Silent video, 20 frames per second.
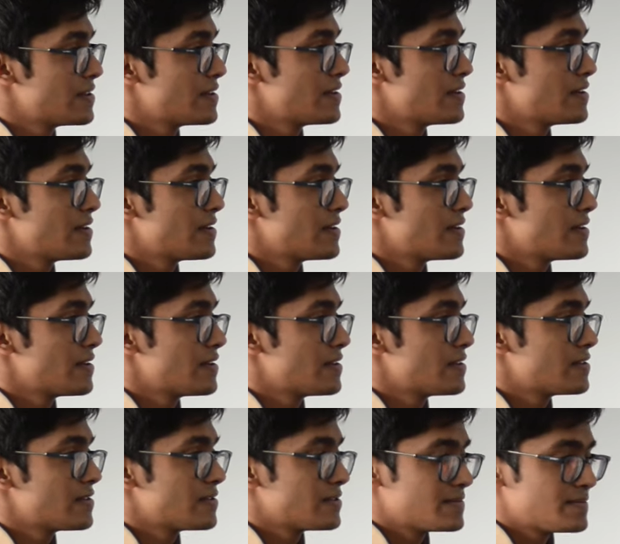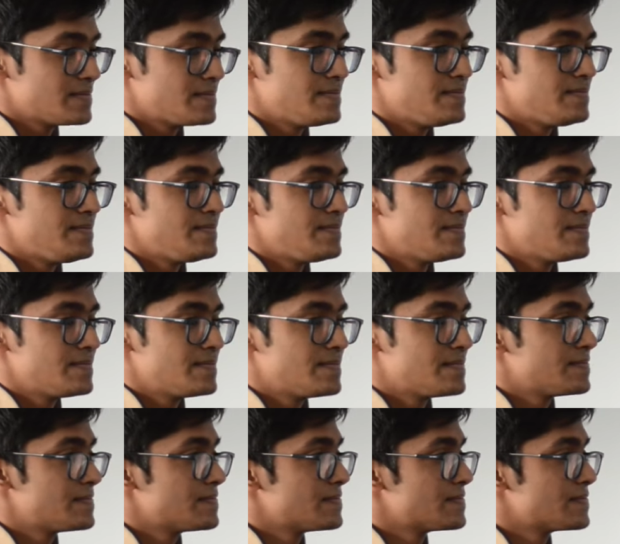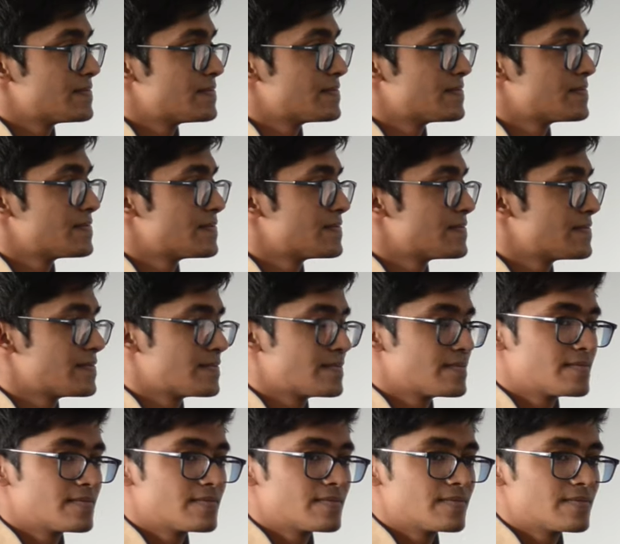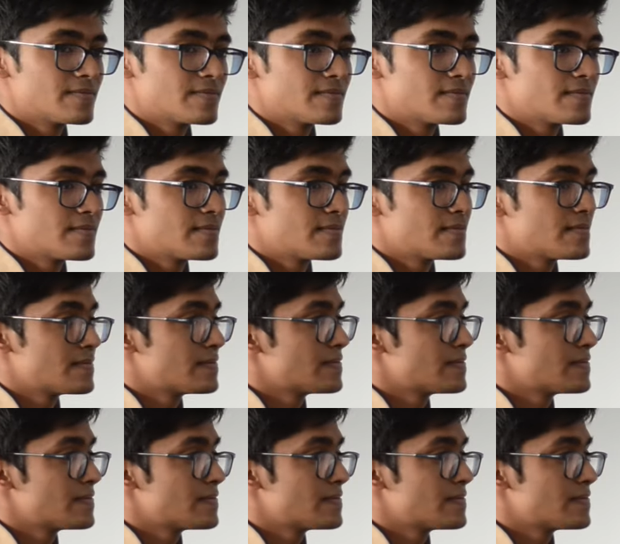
This person isn't speaking.